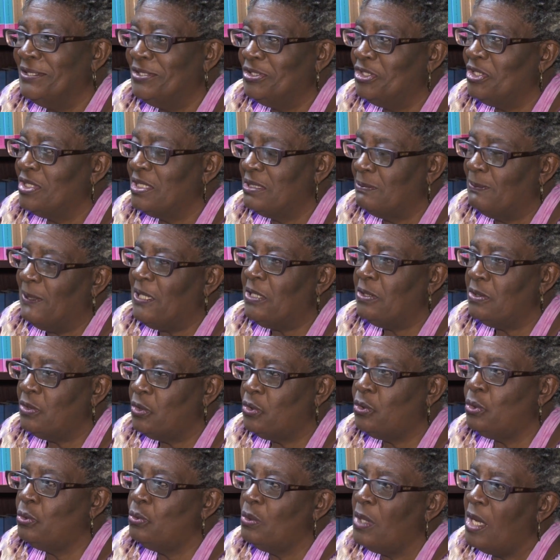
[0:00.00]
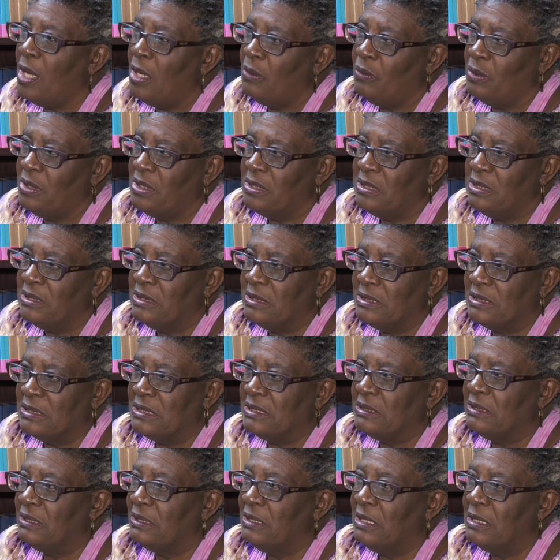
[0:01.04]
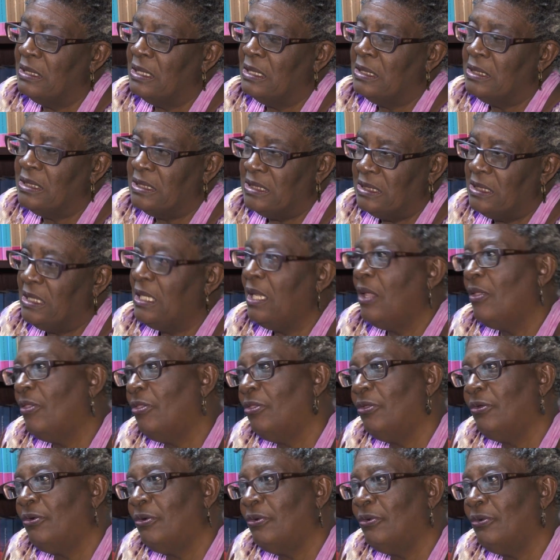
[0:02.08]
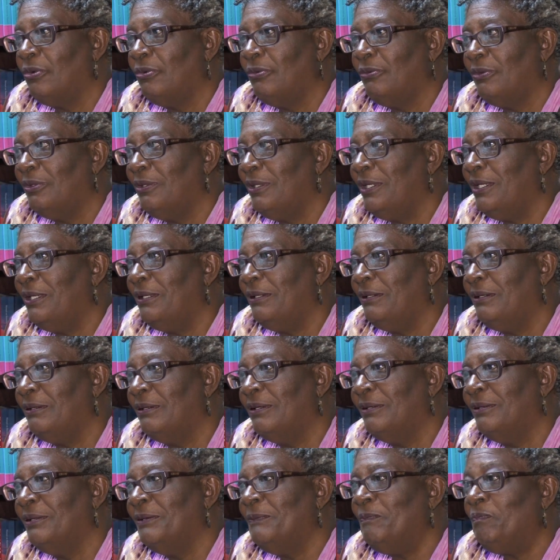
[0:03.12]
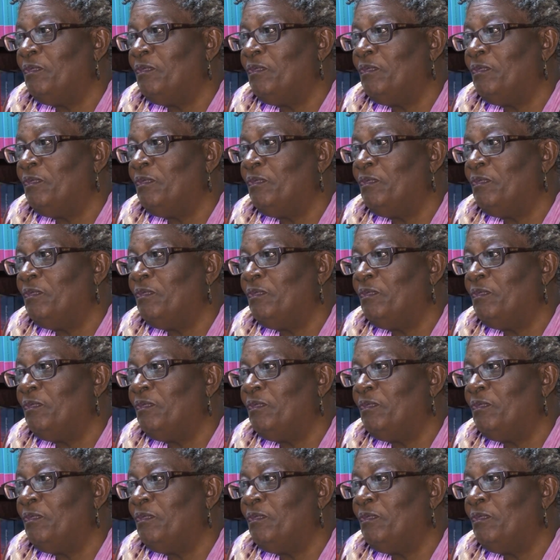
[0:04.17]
just spend 2 hours together in